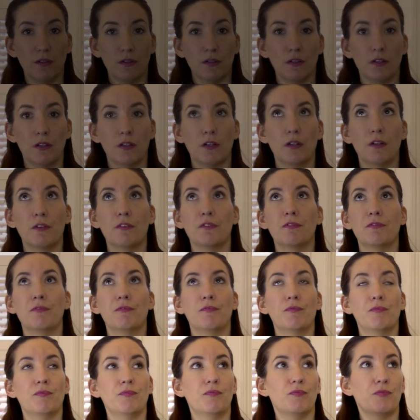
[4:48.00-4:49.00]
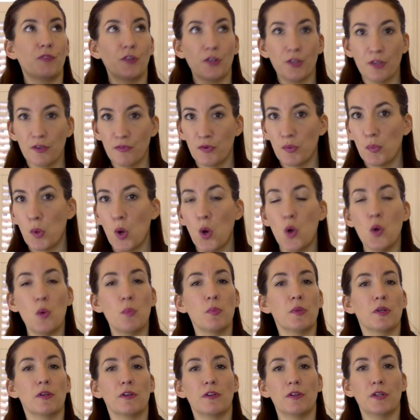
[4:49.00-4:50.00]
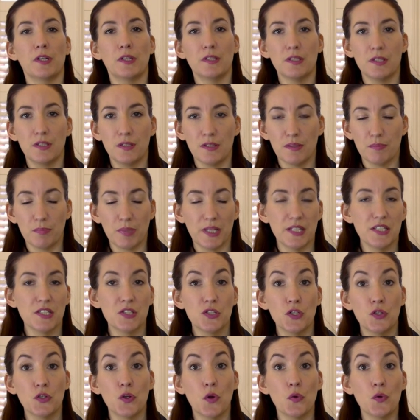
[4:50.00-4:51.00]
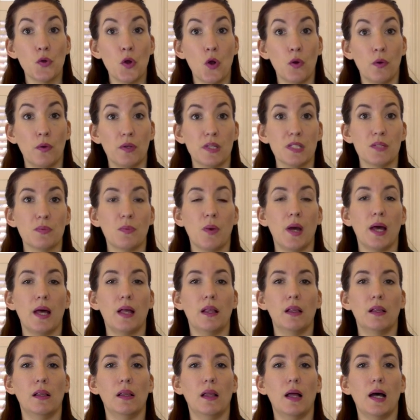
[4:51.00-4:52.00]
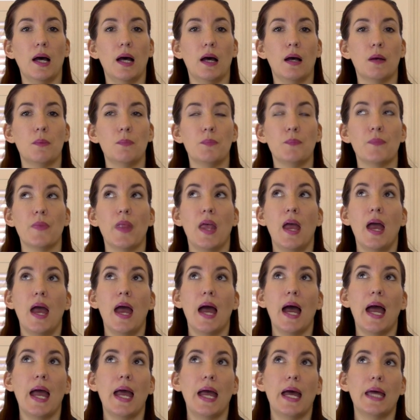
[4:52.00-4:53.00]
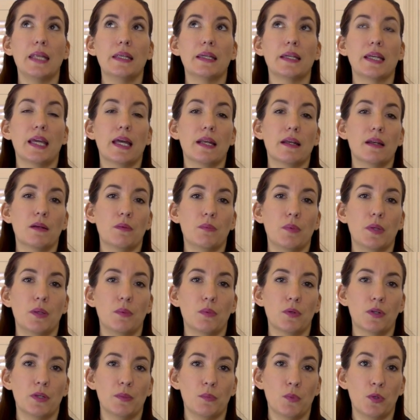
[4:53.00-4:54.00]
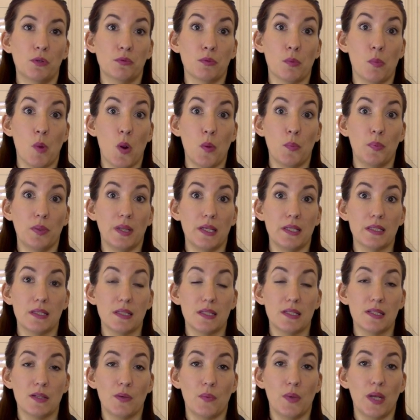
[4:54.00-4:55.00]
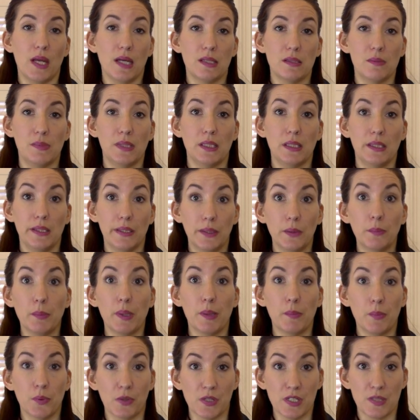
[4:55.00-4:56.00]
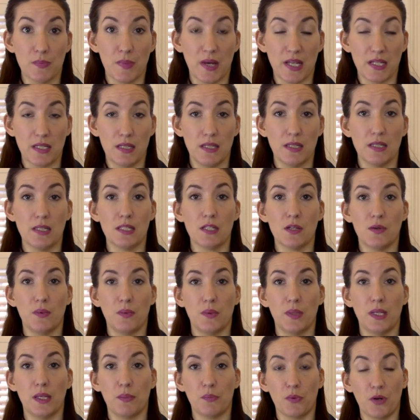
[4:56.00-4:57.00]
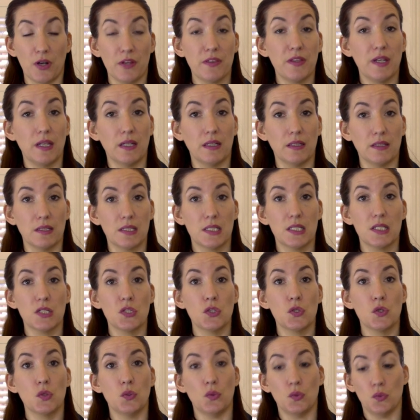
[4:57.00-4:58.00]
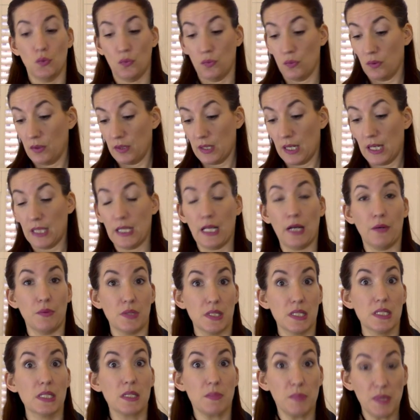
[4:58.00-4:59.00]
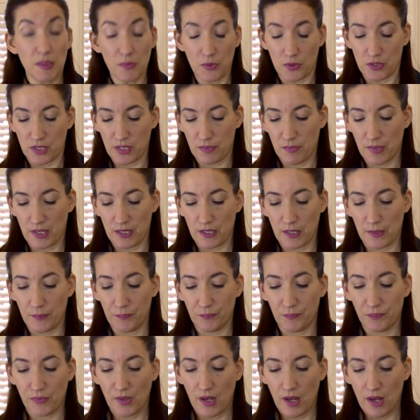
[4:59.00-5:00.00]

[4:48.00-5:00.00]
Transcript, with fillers: you're further from home, you're in places you don't know as well, um, and in Canada we were in more remote places, so we had to be a little bit more independent, so we brought things to allow us to be more independent.